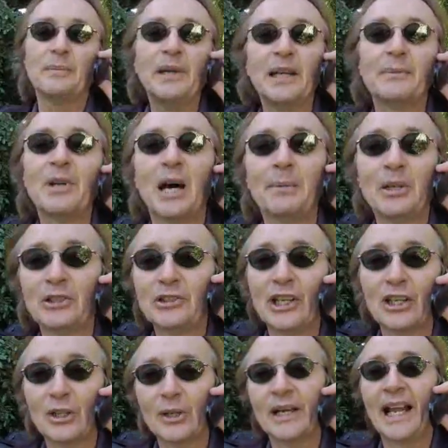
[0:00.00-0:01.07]
at a BMW
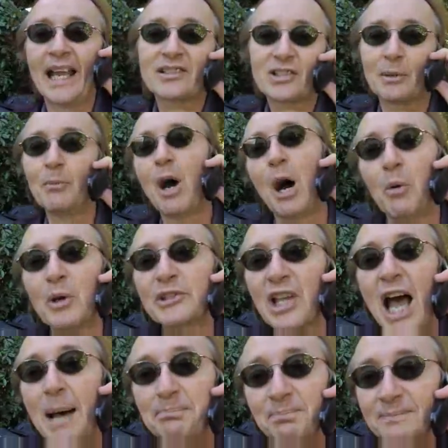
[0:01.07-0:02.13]
dealer and asked him what was
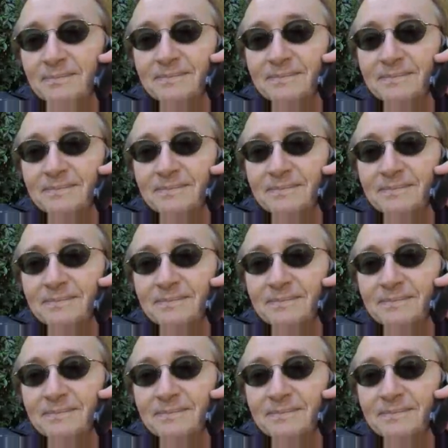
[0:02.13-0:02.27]
up.